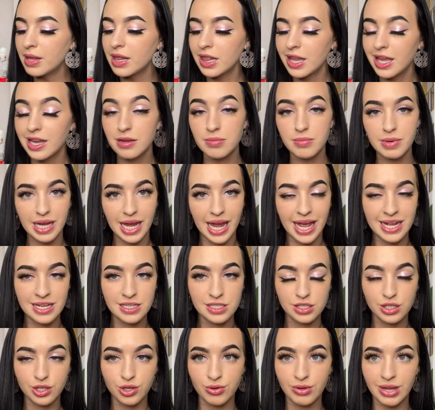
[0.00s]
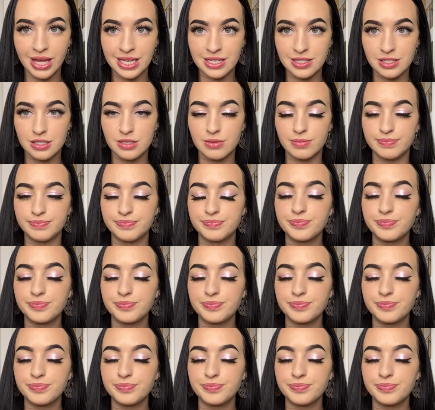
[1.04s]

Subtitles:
Let me ask you this.